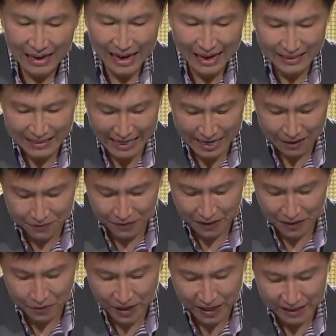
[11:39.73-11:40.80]
Isaiah
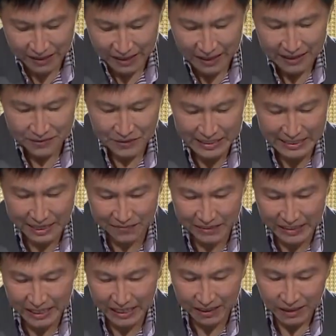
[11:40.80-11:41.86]
41, verse
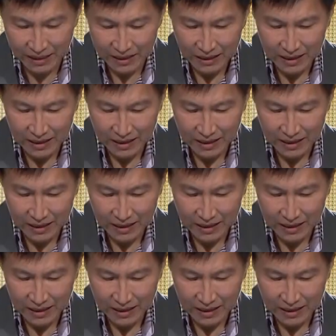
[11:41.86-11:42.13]
17.